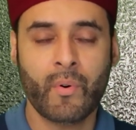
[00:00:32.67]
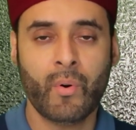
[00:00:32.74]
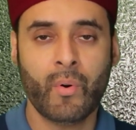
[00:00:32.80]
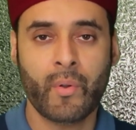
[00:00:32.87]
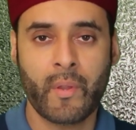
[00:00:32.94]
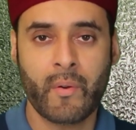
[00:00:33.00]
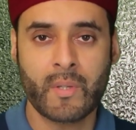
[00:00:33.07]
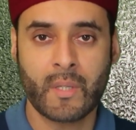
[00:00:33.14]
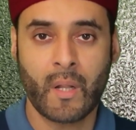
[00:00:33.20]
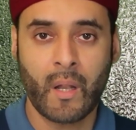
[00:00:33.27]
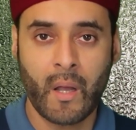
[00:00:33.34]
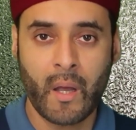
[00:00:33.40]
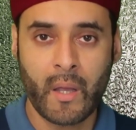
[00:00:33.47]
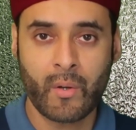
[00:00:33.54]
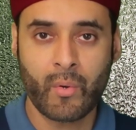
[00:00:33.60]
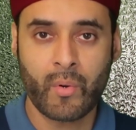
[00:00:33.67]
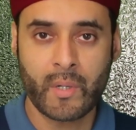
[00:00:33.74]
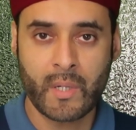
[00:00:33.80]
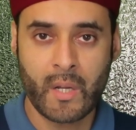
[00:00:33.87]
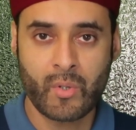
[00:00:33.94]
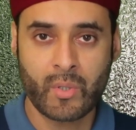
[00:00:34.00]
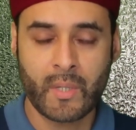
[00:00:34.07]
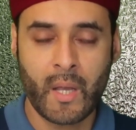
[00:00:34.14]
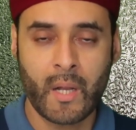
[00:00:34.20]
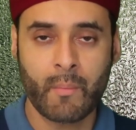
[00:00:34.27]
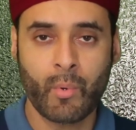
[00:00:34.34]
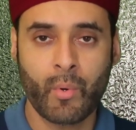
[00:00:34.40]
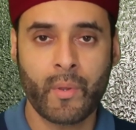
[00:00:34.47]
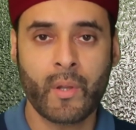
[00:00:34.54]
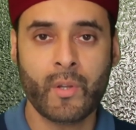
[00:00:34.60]
or there is a lion or a dangerous
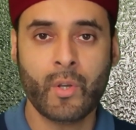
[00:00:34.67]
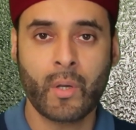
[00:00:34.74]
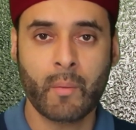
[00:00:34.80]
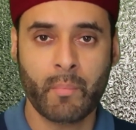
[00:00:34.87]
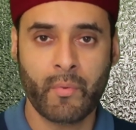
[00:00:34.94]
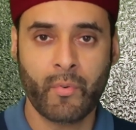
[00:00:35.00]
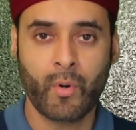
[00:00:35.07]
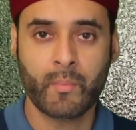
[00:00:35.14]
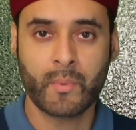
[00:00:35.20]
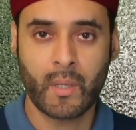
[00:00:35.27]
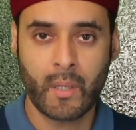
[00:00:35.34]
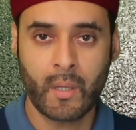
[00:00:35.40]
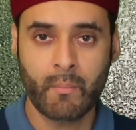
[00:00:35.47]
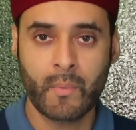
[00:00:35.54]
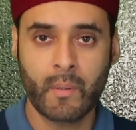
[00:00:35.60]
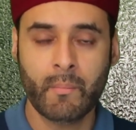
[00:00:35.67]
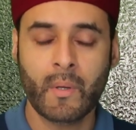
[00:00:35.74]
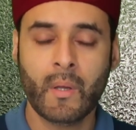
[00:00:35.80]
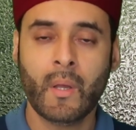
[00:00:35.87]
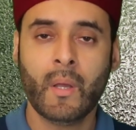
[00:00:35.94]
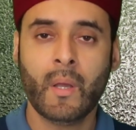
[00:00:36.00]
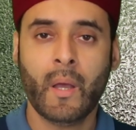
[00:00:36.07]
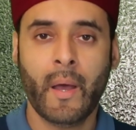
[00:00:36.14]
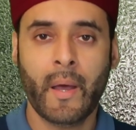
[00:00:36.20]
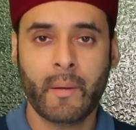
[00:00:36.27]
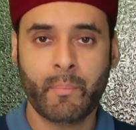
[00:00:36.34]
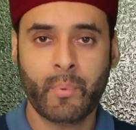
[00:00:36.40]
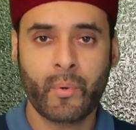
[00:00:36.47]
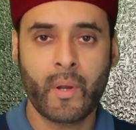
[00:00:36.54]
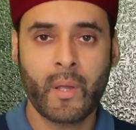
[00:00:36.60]
animal, then you can perform tayammum
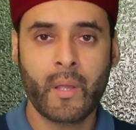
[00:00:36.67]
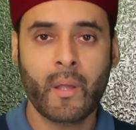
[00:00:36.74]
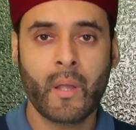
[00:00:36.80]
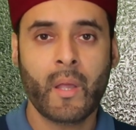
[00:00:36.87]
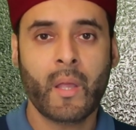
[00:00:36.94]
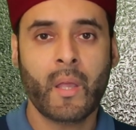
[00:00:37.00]
and pray.